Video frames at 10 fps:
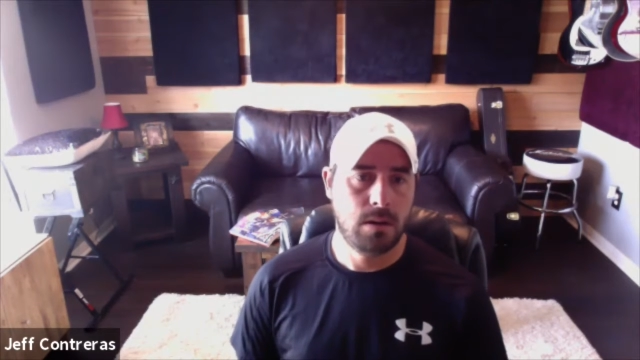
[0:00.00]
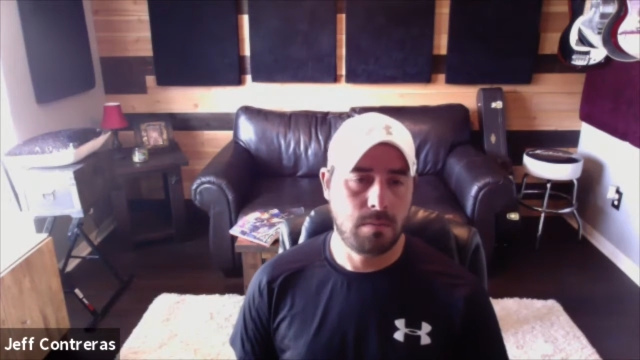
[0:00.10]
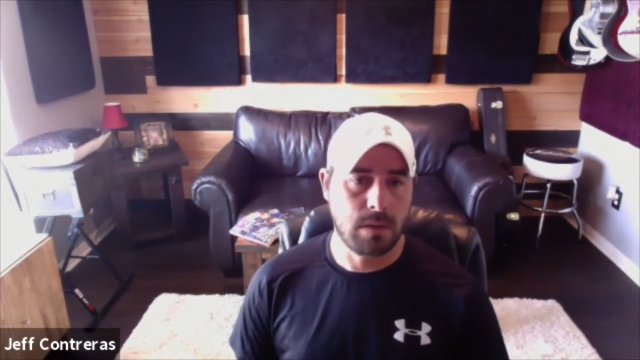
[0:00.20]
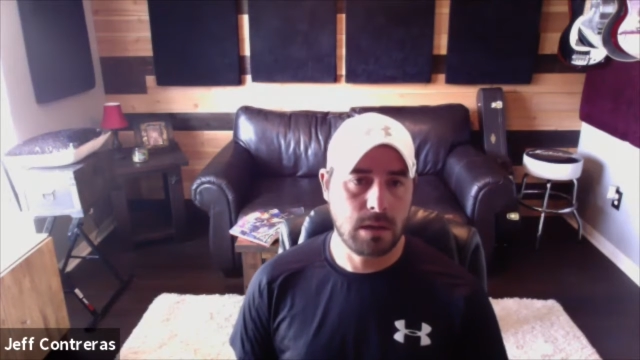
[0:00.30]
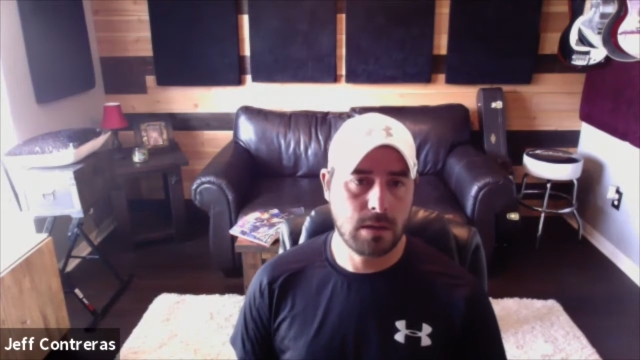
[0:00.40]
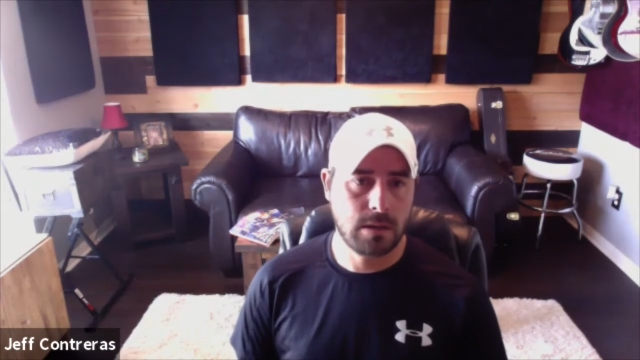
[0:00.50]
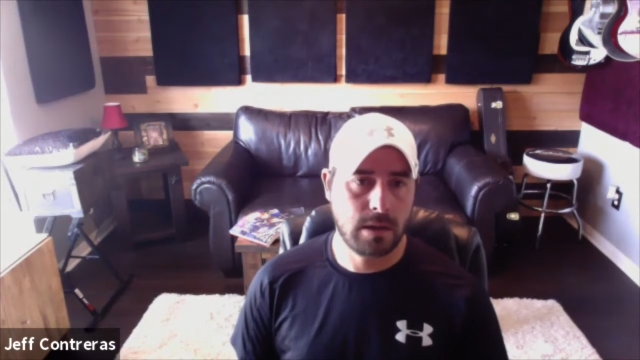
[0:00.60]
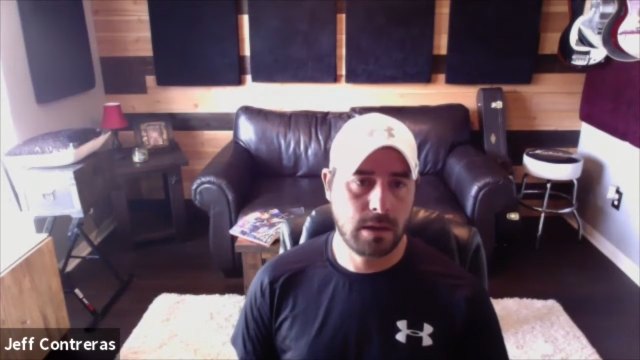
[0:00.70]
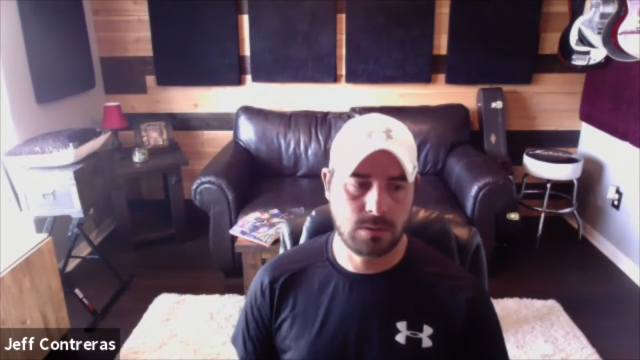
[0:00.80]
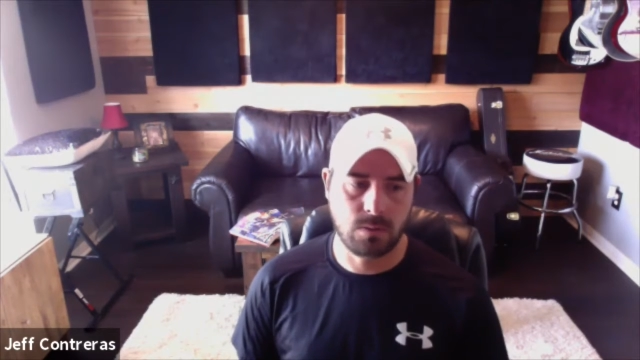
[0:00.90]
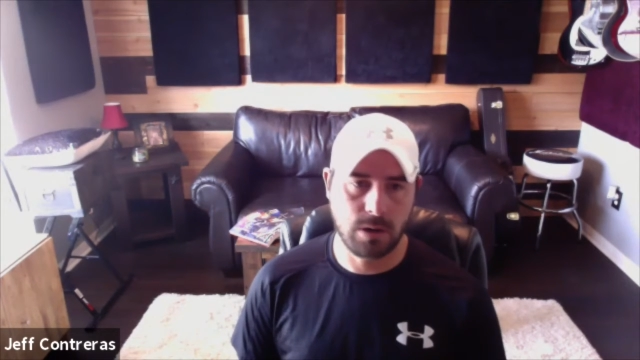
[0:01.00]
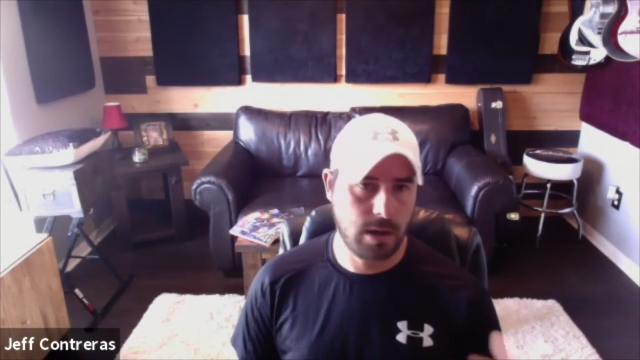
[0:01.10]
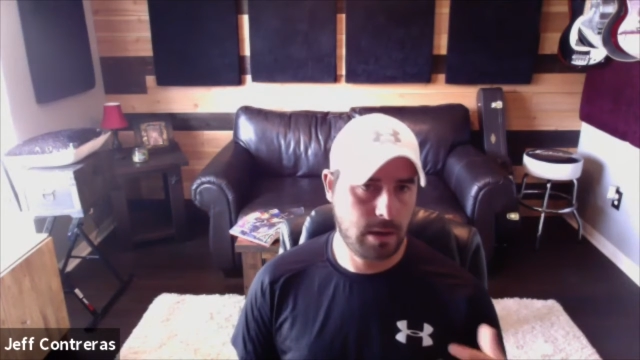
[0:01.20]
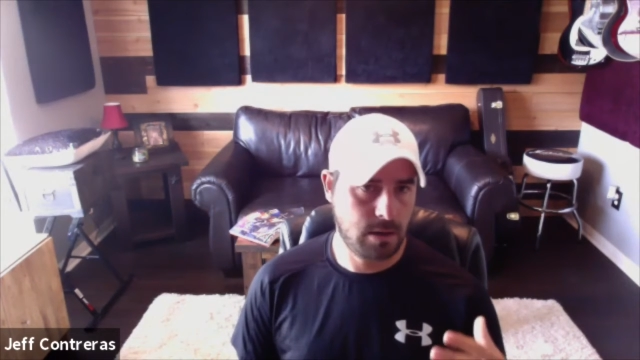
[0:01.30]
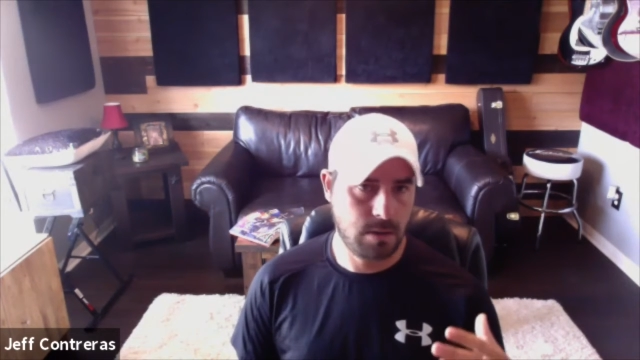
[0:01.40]
meaning that you're
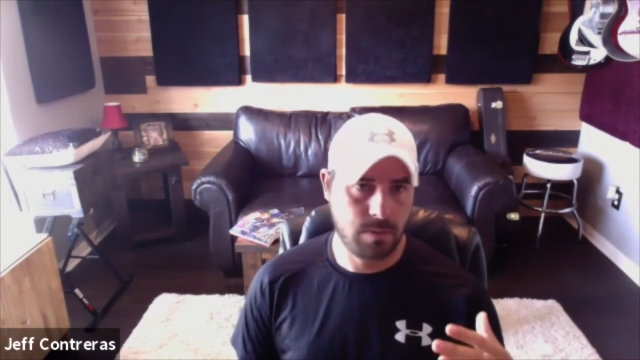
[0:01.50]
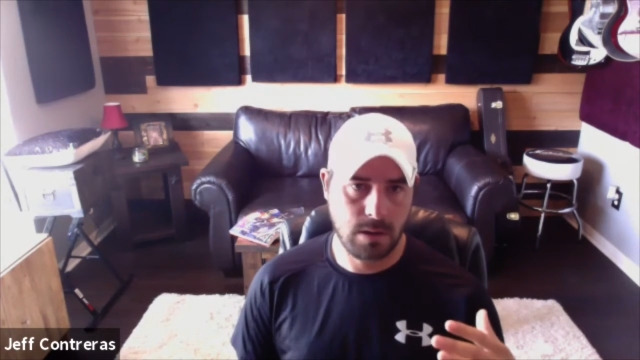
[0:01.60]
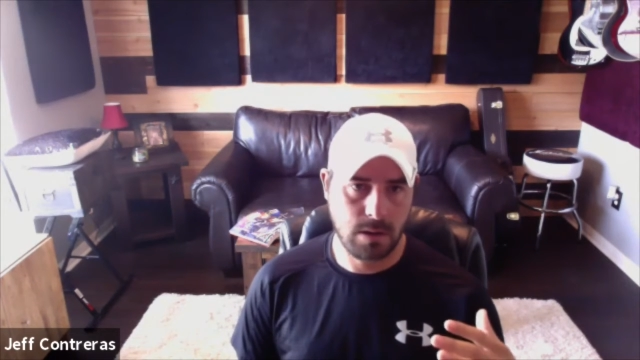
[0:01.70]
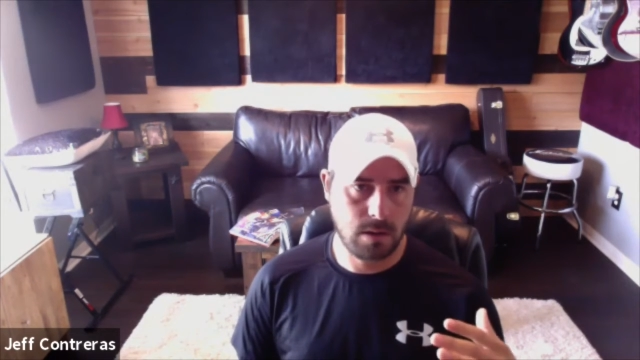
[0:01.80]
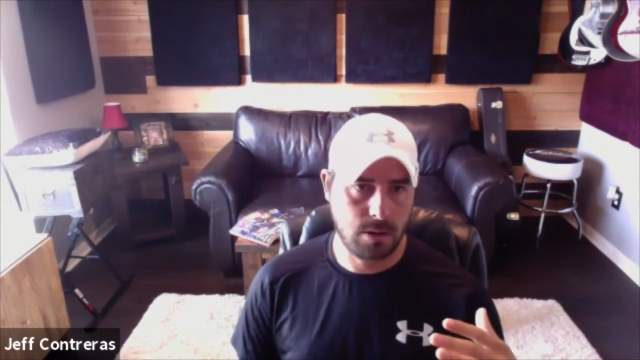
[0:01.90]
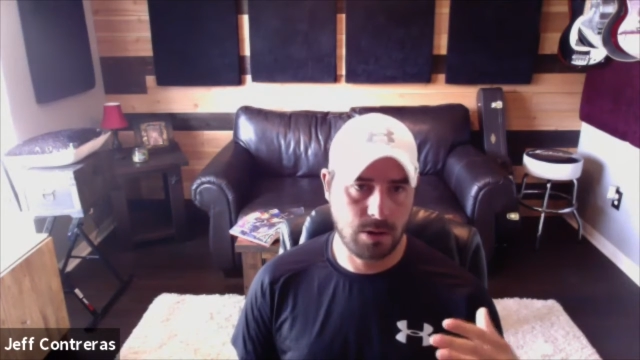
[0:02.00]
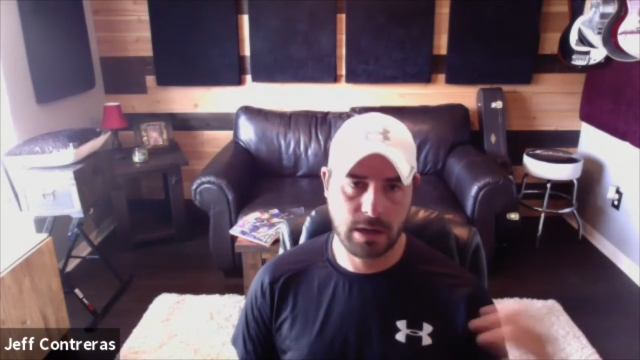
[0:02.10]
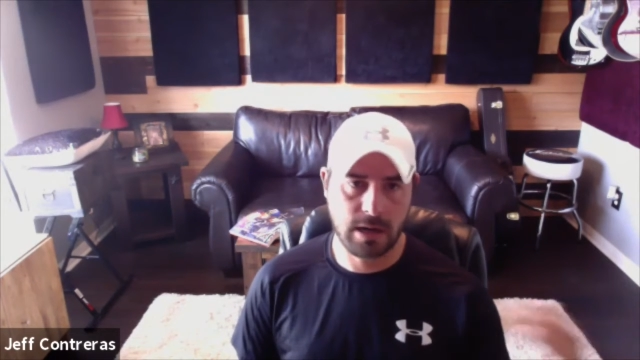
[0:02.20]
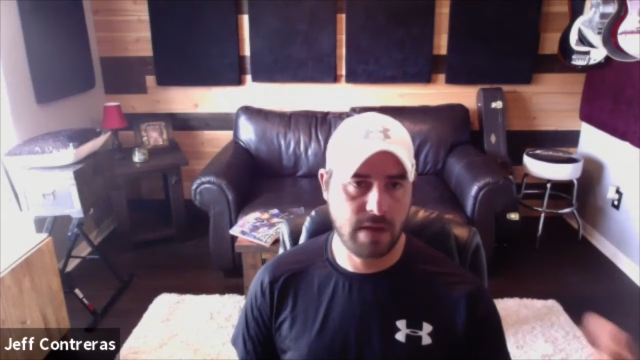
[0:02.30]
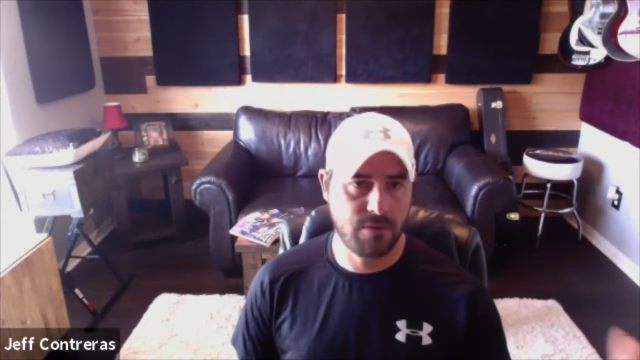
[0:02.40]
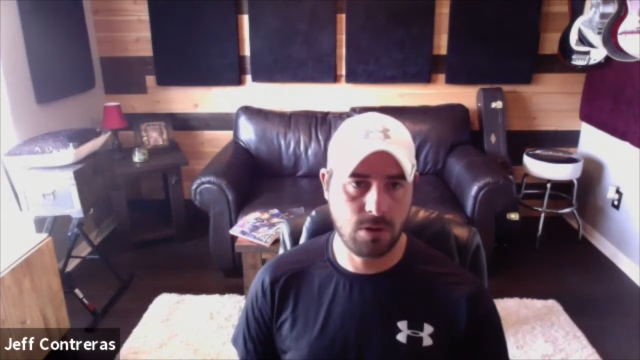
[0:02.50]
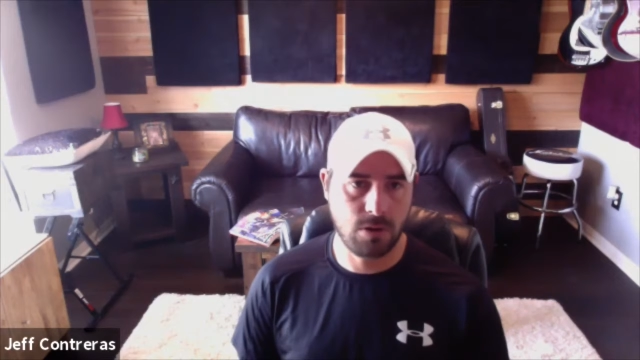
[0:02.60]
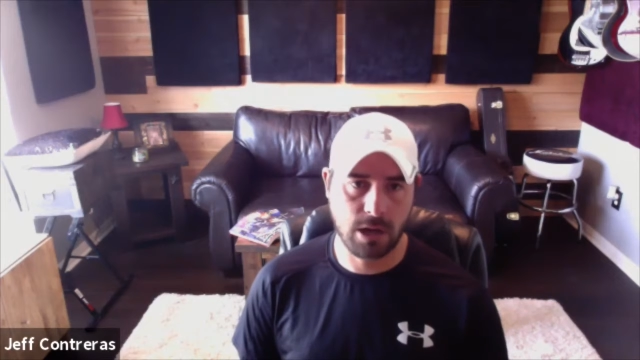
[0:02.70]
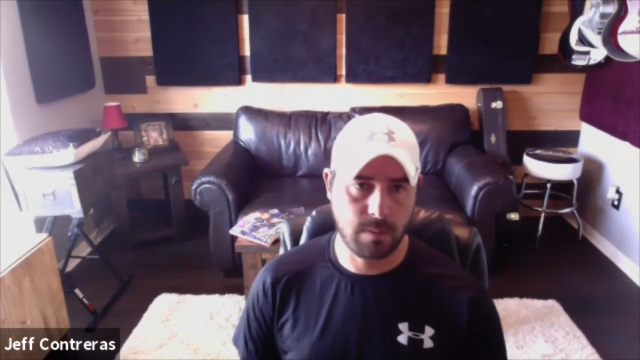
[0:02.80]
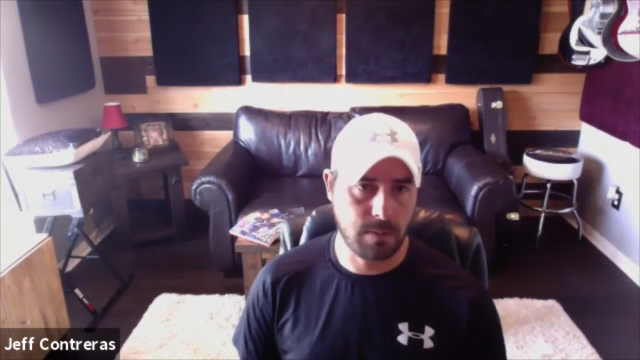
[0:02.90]
not going to have a whole
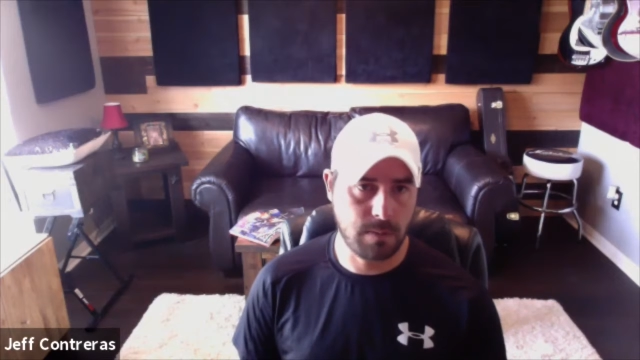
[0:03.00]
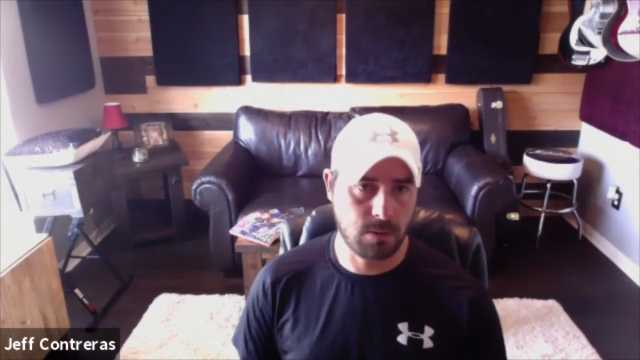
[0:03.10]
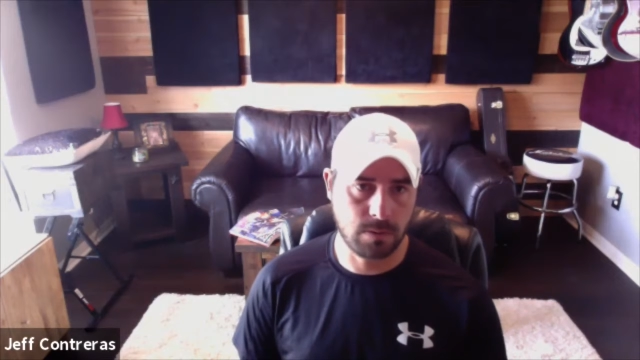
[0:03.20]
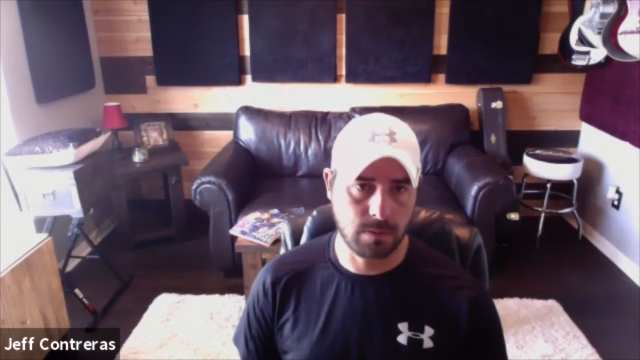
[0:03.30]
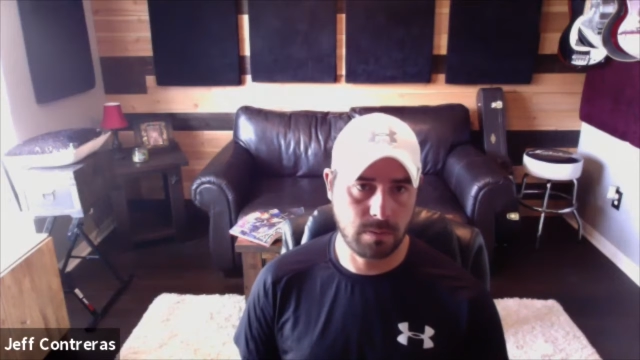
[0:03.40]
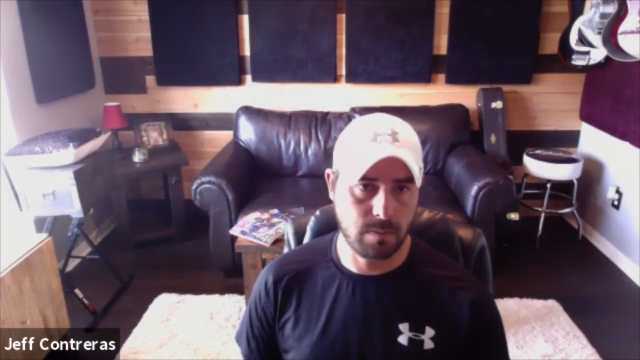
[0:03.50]
lot of people